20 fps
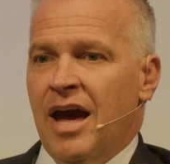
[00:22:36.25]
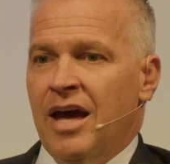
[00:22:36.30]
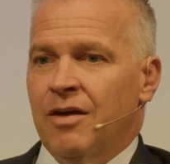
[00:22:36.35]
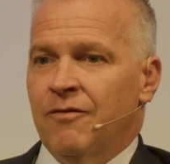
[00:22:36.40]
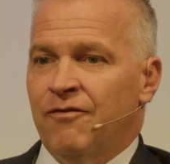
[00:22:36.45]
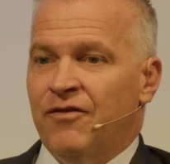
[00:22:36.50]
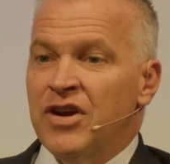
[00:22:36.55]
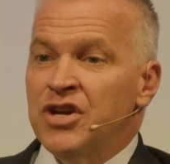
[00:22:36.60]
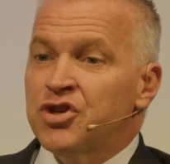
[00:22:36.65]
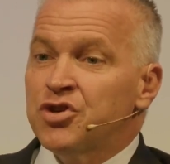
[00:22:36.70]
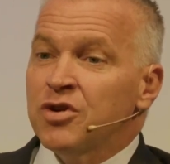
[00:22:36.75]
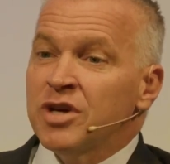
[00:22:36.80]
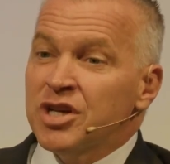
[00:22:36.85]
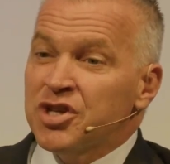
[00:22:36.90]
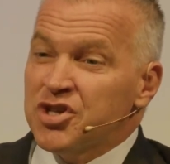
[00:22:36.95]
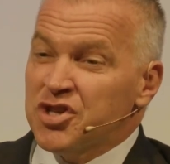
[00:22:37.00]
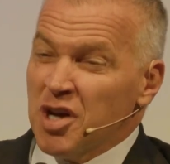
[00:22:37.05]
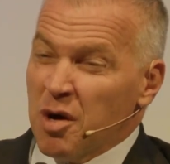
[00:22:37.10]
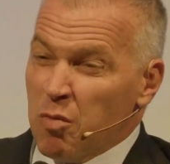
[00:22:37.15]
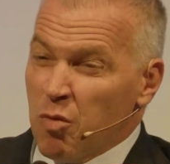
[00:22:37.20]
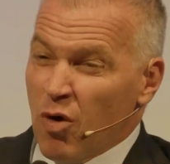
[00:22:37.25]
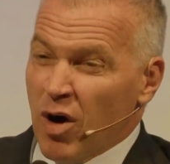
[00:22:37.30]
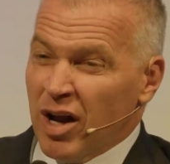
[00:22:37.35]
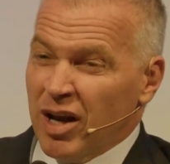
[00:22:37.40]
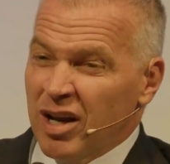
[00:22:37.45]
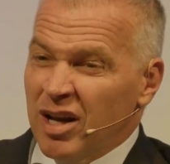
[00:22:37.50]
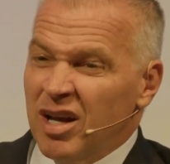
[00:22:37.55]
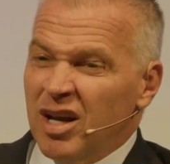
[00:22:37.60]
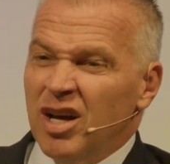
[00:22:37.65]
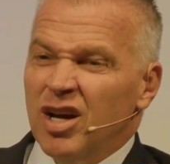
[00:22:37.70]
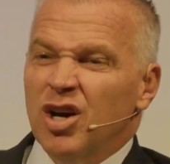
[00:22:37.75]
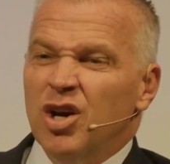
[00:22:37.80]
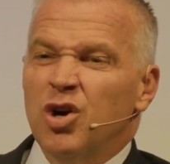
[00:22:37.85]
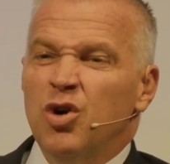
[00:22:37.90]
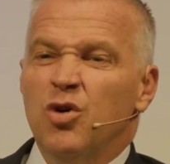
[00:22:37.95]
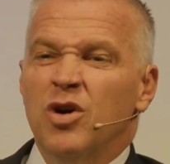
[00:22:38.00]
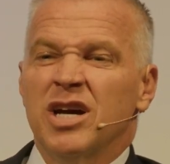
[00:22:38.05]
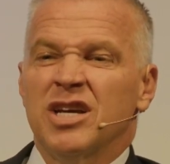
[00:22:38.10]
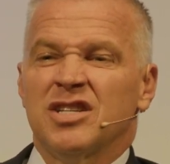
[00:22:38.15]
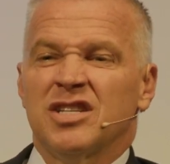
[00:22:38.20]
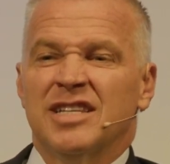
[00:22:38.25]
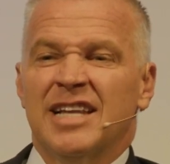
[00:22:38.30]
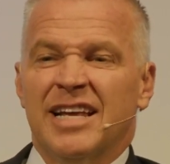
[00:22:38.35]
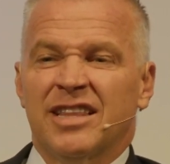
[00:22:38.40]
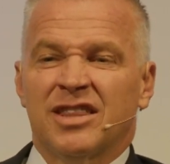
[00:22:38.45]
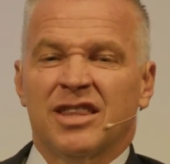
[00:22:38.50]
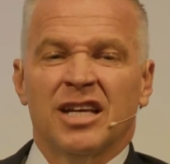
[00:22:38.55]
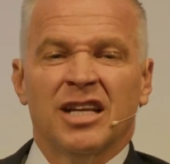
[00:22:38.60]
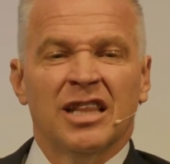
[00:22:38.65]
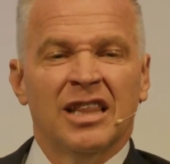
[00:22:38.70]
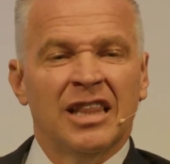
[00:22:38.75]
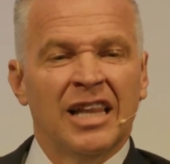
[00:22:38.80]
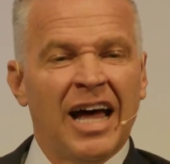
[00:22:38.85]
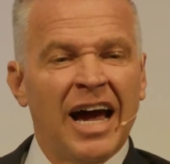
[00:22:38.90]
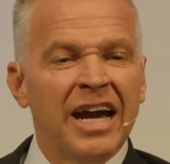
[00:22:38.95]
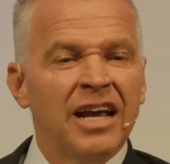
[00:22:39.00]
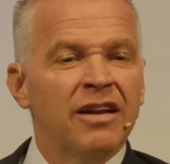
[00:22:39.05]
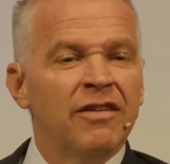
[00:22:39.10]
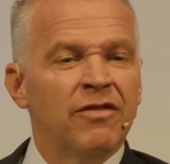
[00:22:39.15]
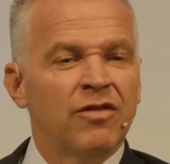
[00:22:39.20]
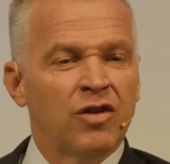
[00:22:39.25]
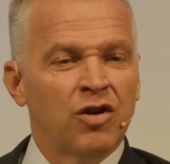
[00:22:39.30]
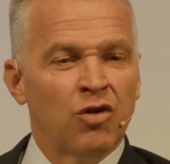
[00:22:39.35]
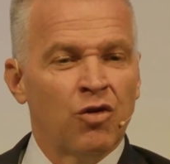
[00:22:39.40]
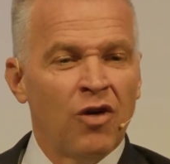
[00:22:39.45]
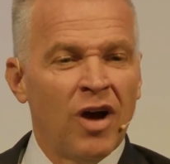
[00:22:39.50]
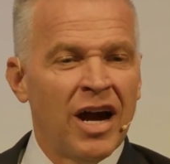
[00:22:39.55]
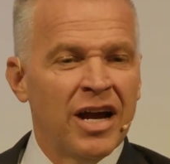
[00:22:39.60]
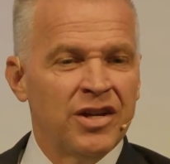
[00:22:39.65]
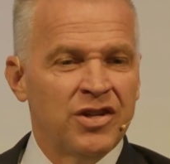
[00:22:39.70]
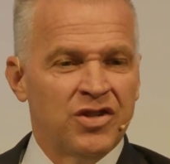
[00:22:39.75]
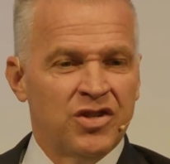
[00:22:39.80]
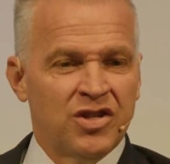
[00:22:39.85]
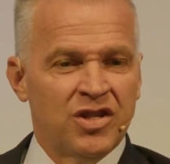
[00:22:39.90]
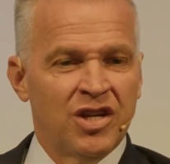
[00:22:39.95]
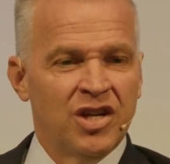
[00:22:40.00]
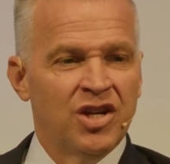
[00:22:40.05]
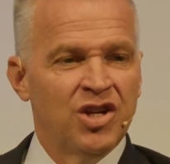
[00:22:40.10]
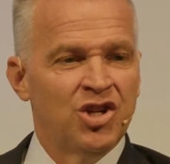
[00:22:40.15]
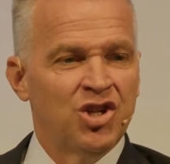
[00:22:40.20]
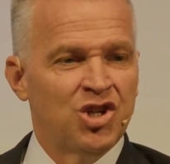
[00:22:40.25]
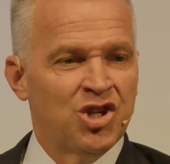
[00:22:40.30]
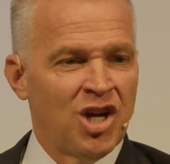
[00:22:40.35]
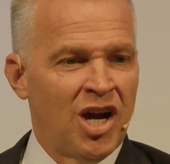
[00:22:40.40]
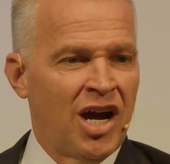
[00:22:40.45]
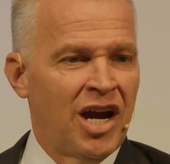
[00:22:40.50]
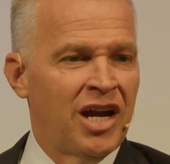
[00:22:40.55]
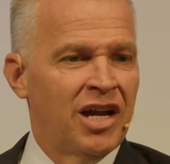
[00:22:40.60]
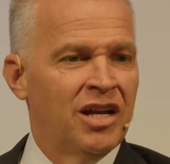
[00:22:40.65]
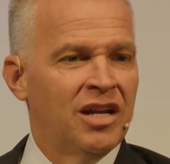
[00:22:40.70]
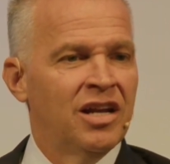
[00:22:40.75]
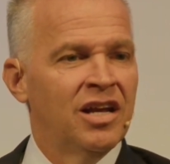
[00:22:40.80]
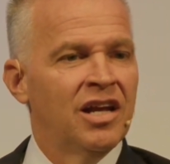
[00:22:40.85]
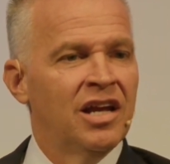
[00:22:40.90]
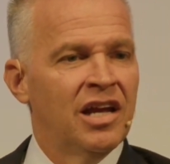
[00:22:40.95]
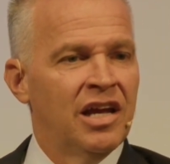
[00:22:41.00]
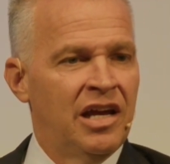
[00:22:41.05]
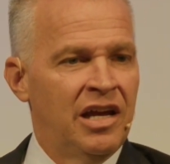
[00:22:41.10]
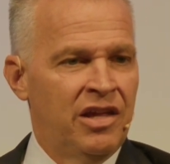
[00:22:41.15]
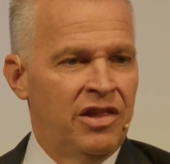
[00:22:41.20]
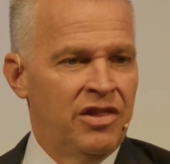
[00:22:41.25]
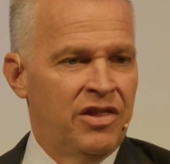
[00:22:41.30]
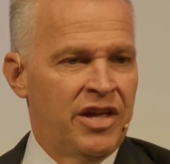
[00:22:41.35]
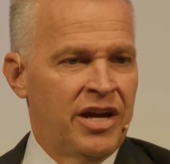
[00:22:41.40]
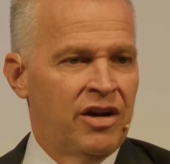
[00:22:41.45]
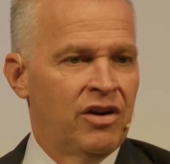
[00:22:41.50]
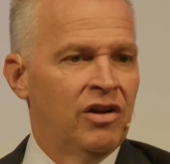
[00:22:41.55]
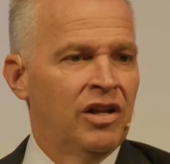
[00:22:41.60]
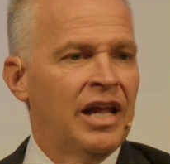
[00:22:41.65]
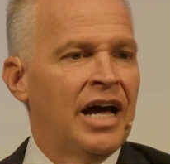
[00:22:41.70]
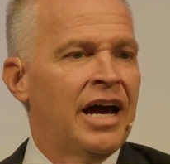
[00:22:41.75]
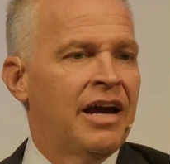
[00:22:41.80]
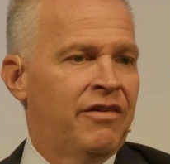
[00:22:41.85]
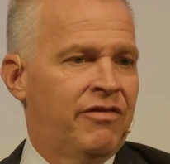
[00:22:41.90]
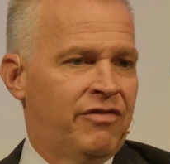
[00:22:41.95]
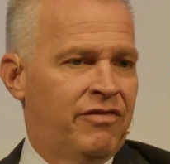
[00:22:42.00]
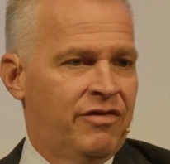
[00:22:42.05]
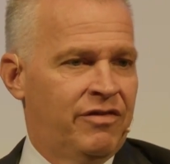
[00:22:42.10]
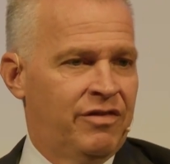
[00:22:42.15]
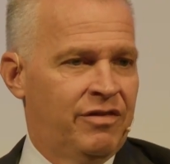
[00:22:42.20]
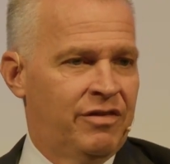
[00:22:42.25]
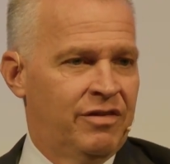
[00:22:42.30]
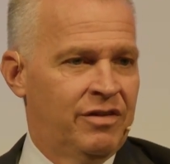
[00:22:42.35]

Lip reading: Featuring someone who has let the light of Christ shine in their life.